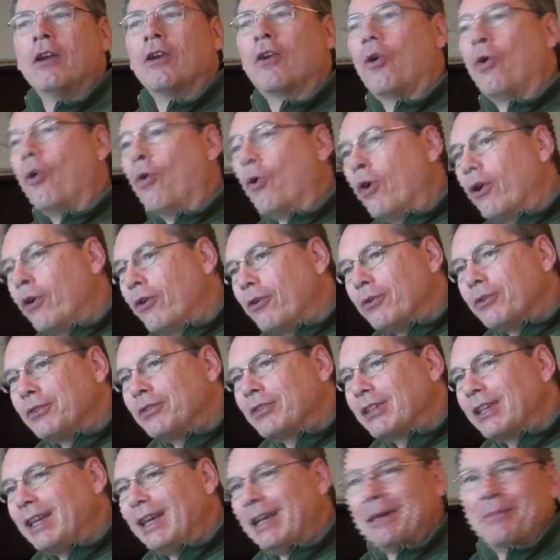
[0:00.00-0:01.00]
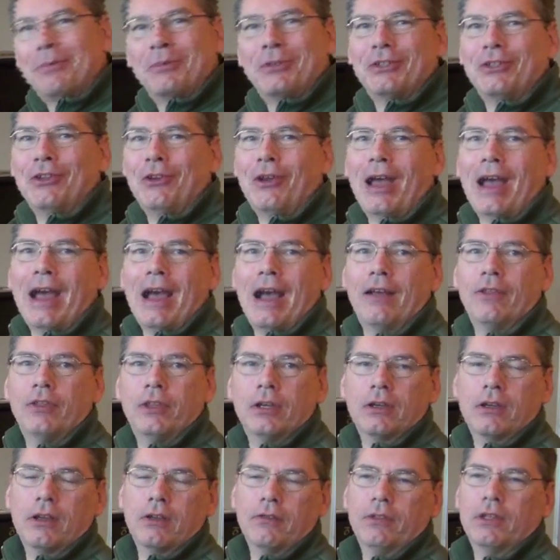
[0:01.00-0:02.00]
Chordal skips. You add
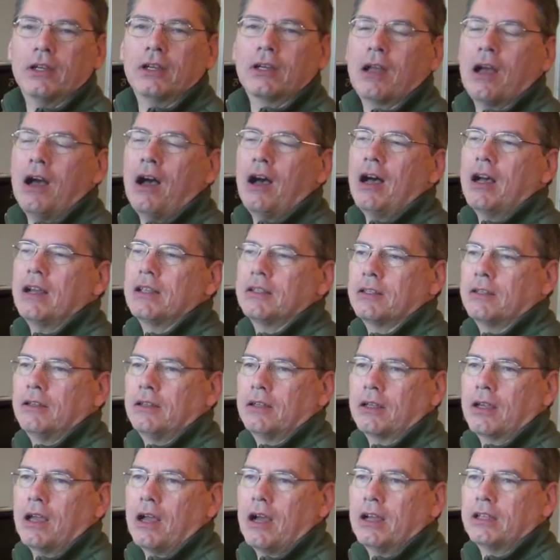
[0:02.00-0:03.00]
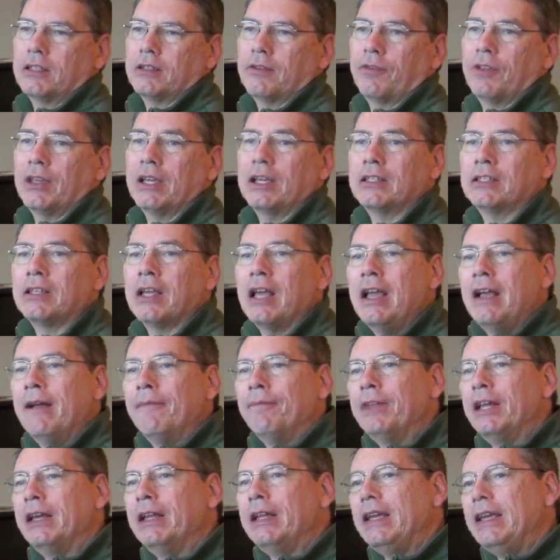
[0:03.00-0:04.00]
the consonant kinds of things.
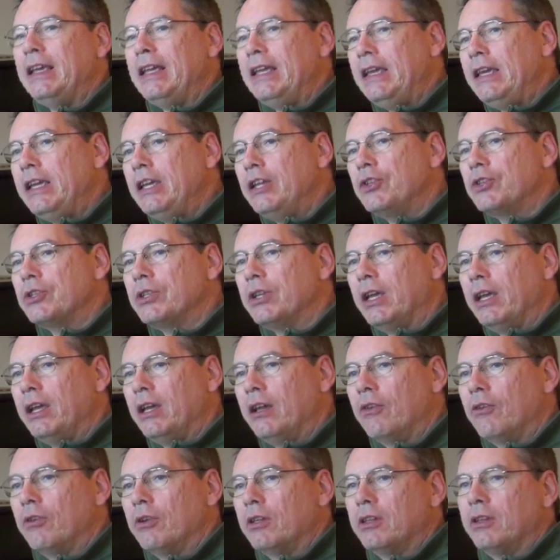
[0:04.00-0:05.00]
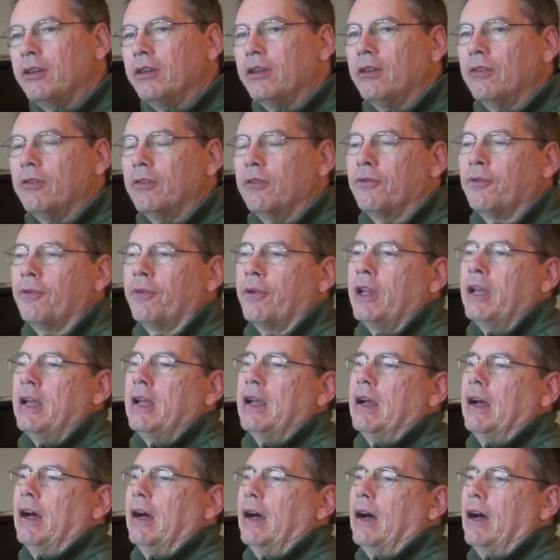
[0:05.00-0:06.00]
And each iterative
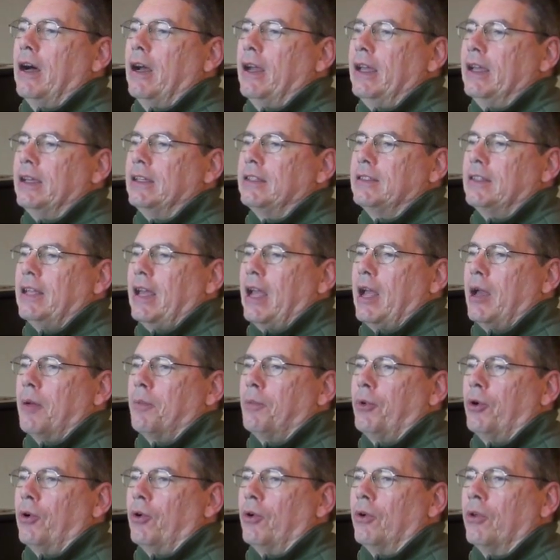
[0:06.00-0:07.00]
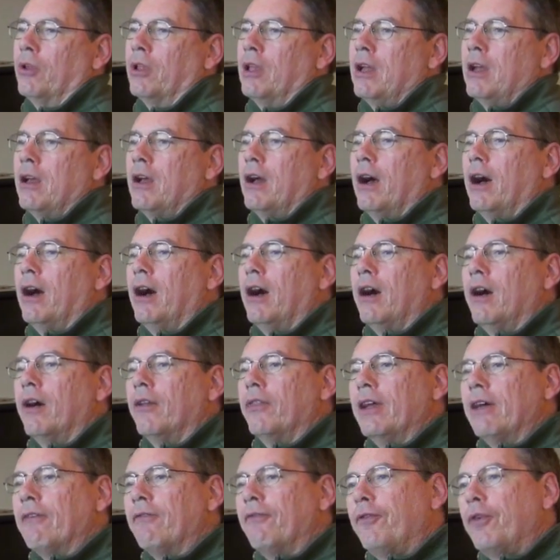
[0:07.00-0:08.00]
example
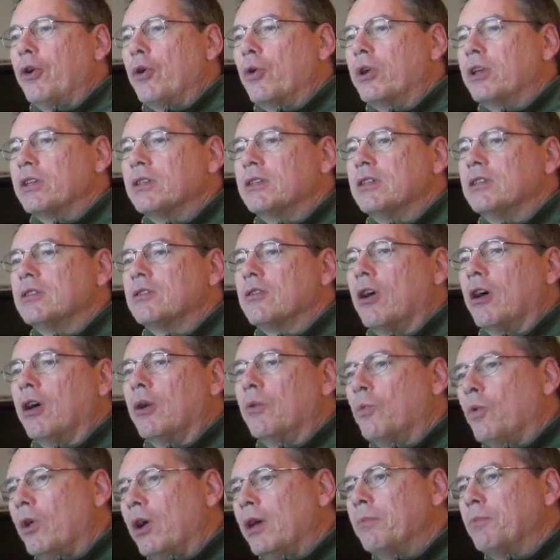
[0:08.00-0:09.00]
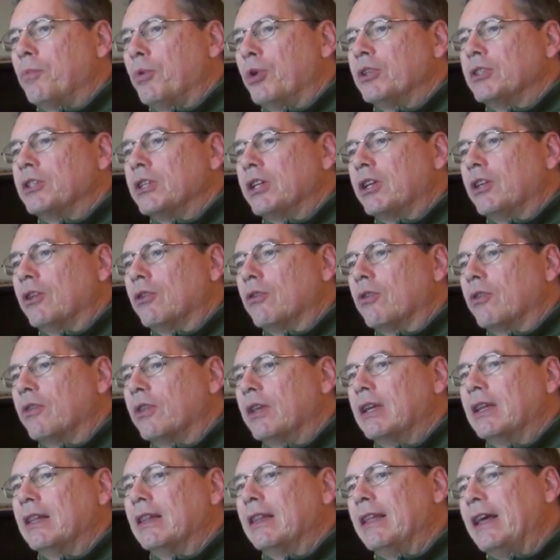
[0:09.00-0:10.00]
that focuses on one particular
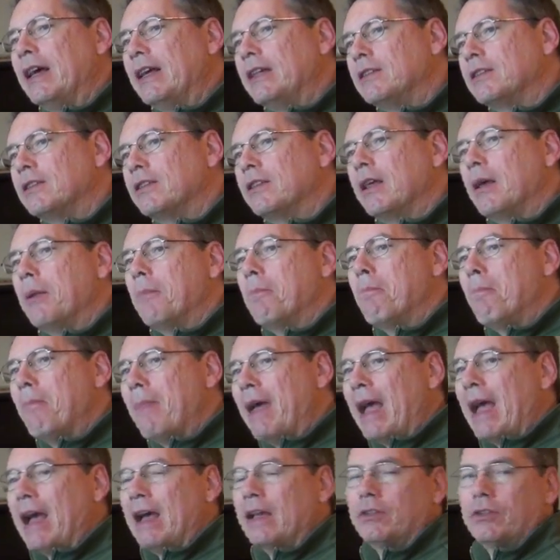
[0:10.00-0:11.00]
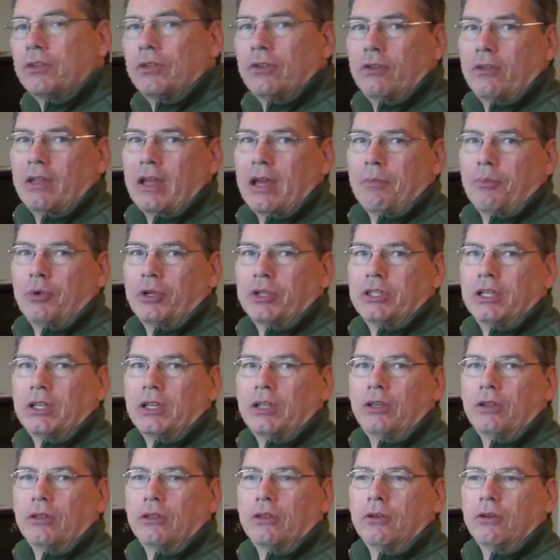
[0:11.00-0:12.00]
thing lets them master that
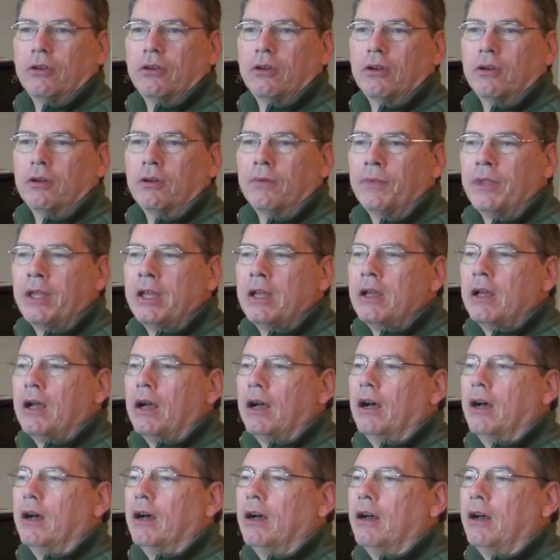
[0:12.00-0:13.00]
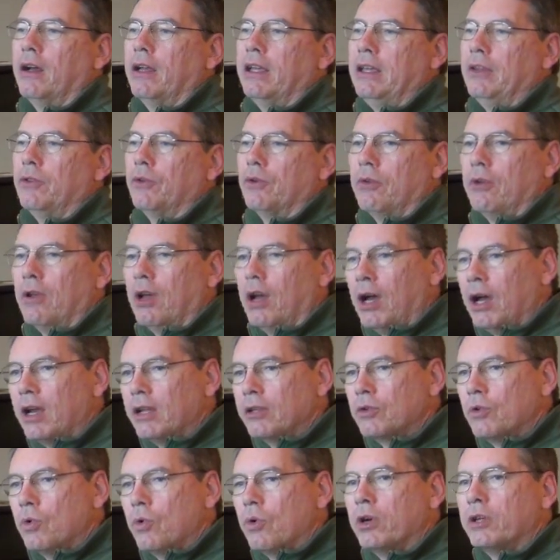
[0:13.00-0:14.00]
particular either
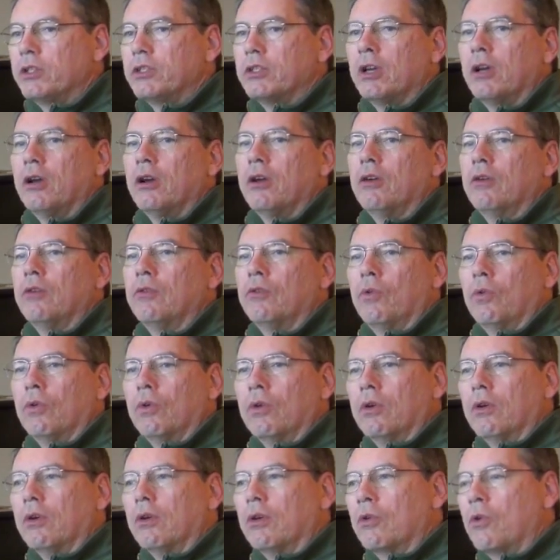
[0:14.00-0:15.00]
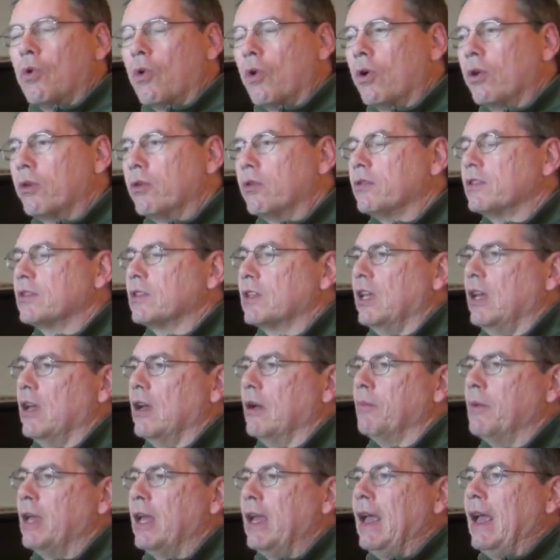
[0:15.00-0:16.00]
non-chord tone or chordal
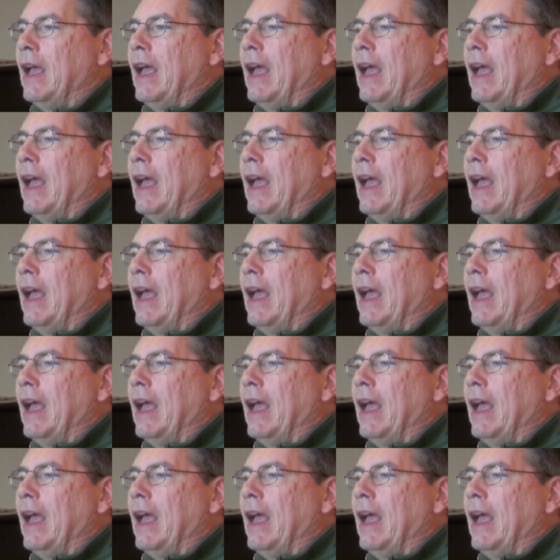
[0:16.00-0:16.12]
skip.